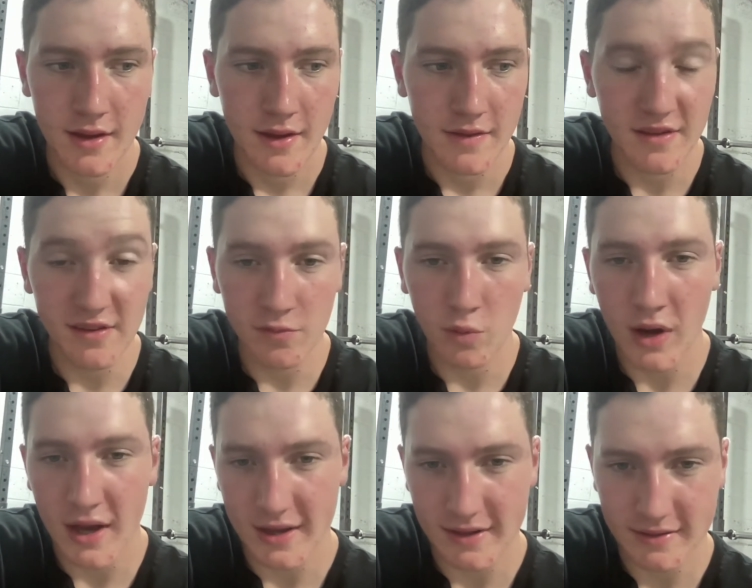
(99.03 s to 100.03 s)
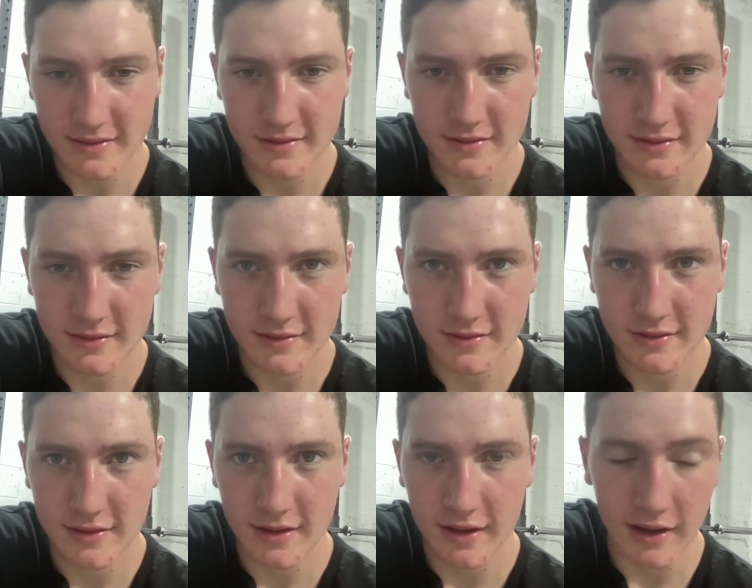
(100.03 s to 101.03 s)
This is why
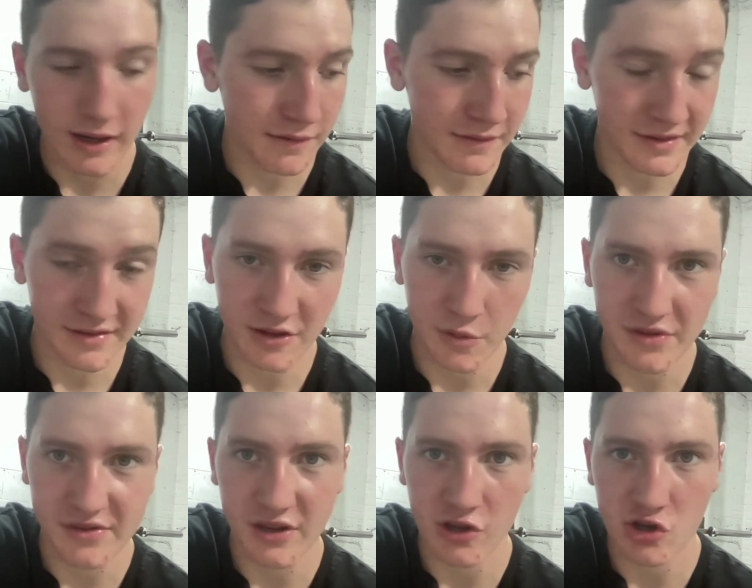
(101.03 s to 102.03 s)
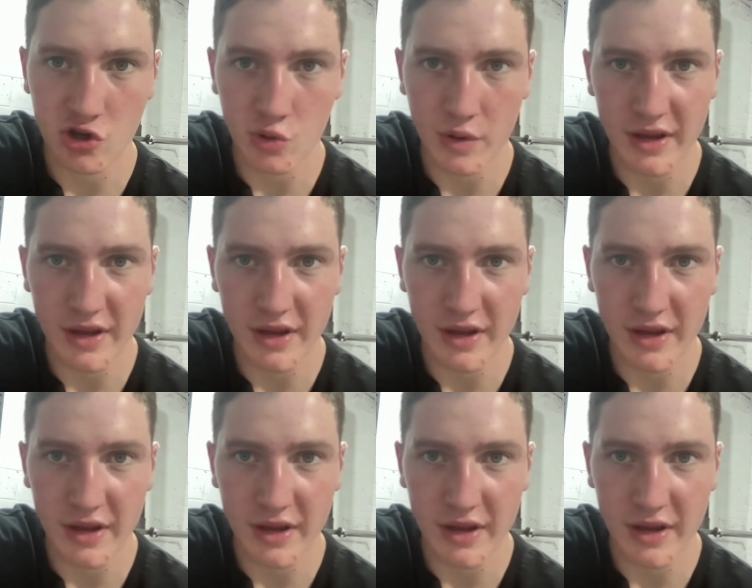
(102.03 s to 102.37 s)
love is so essential